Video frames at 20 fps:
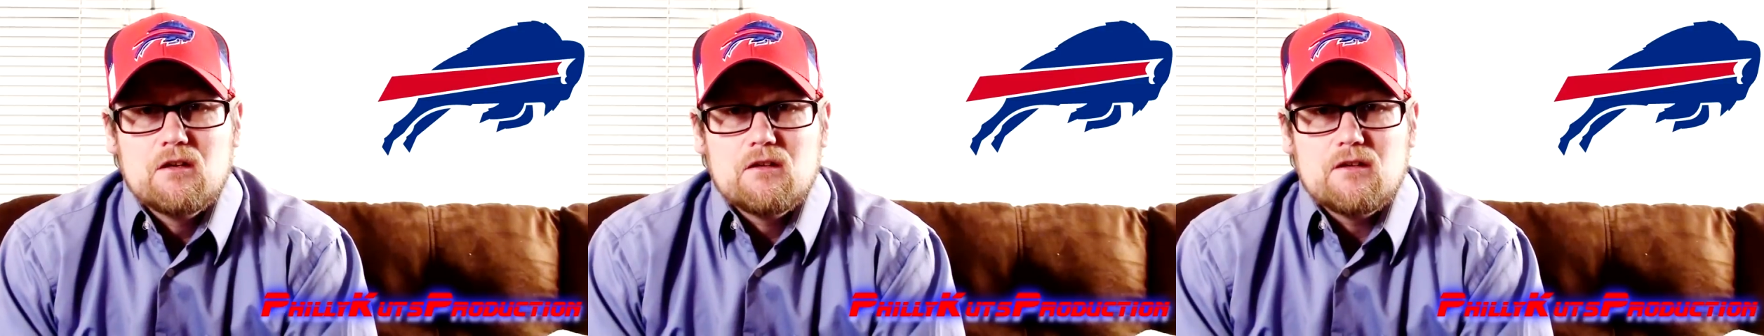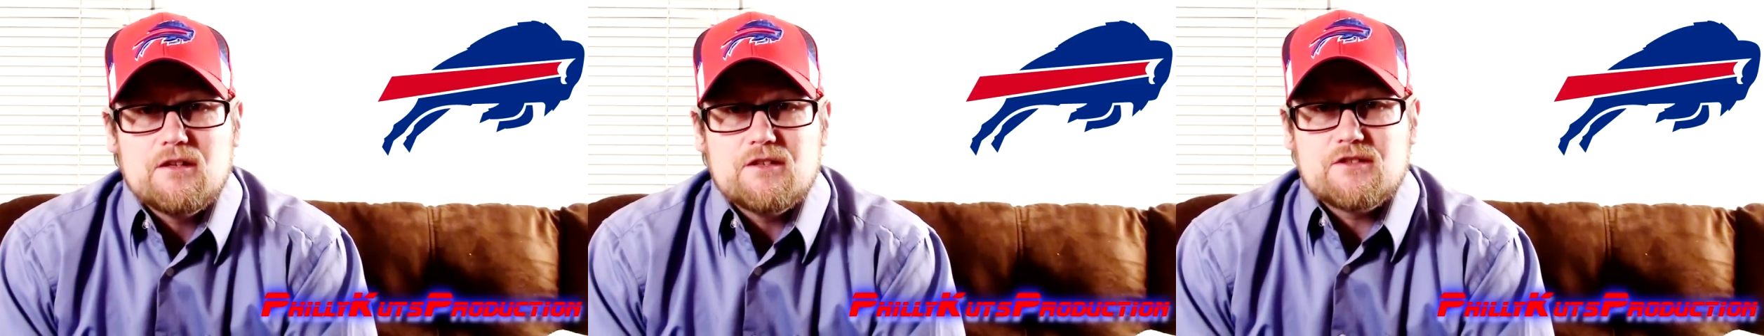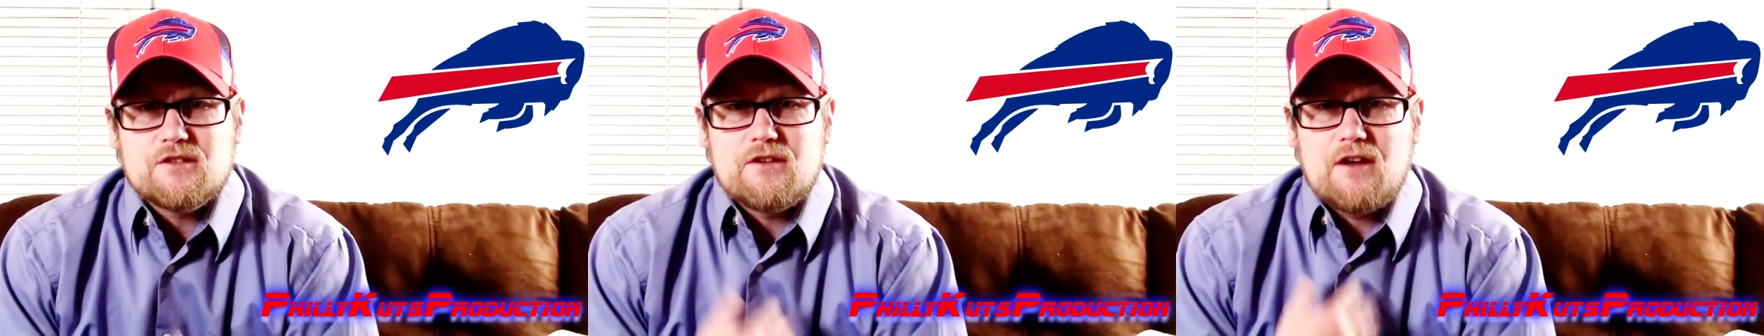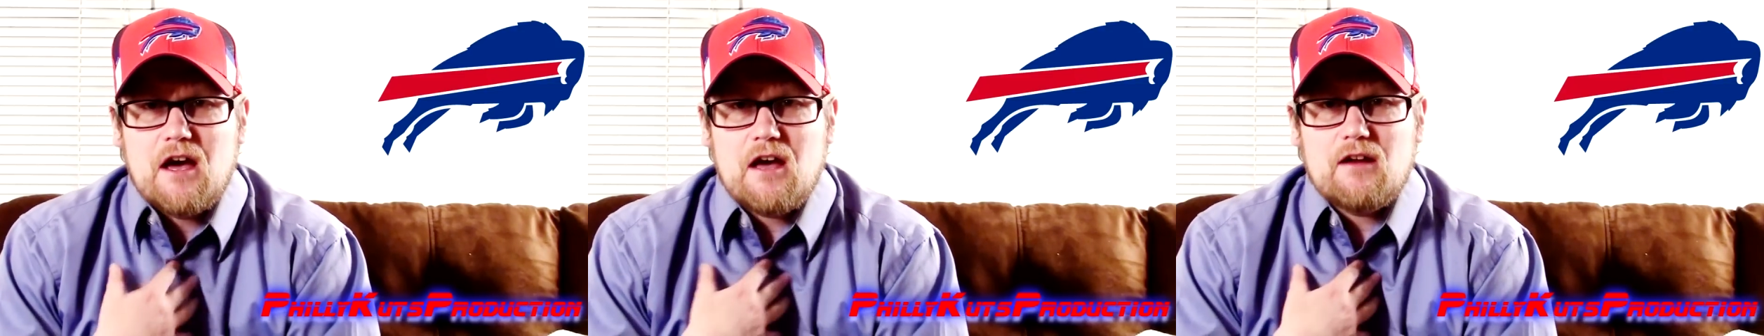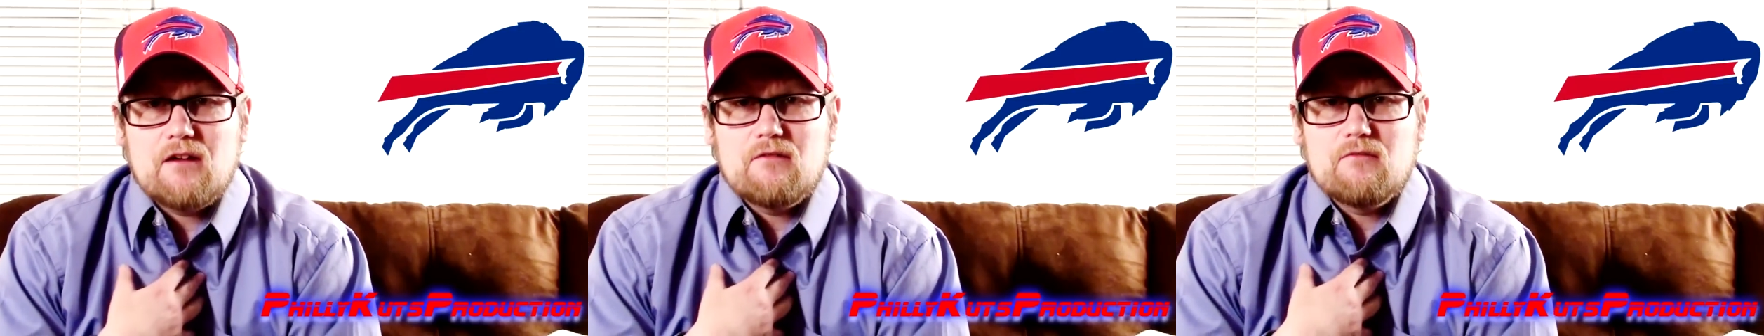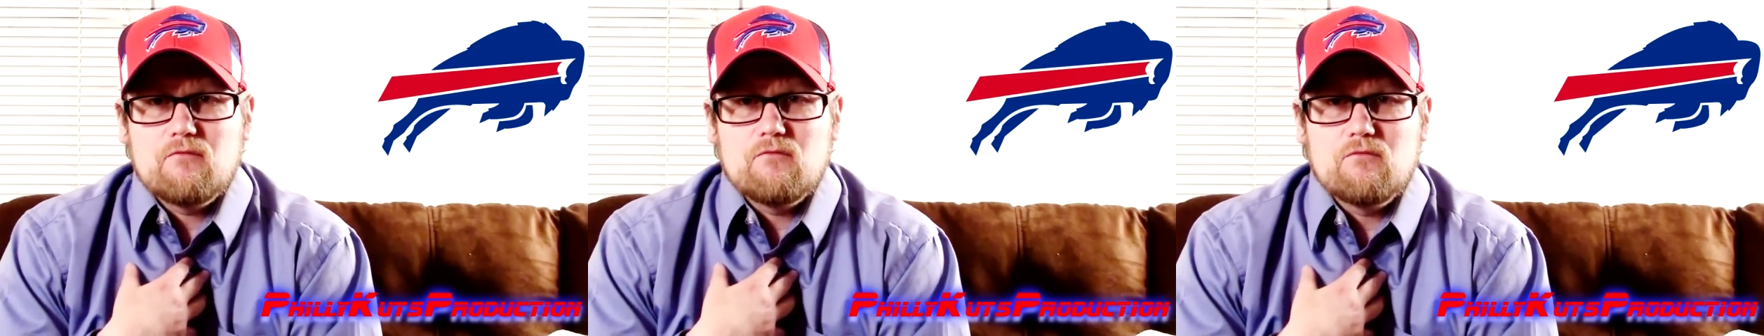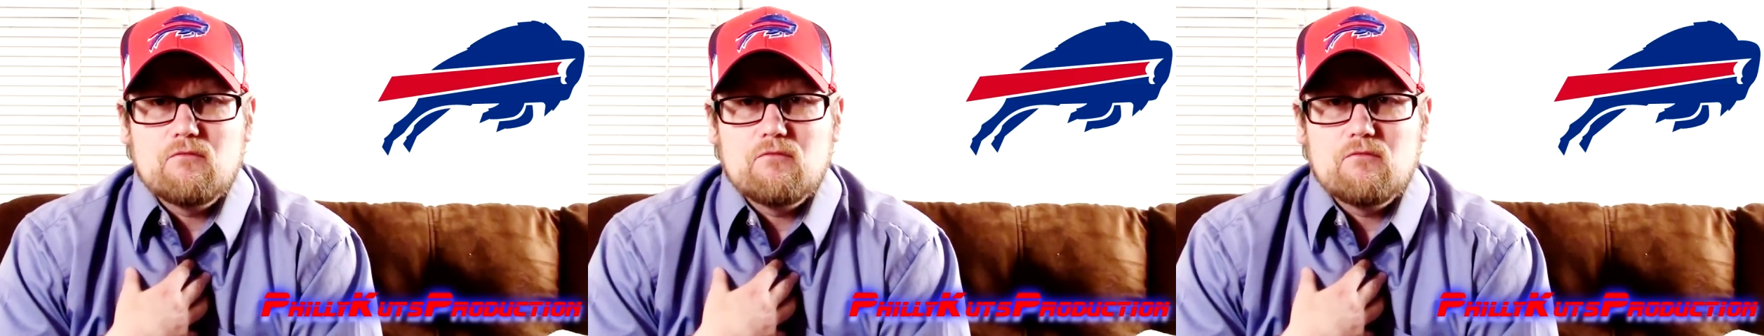Is it not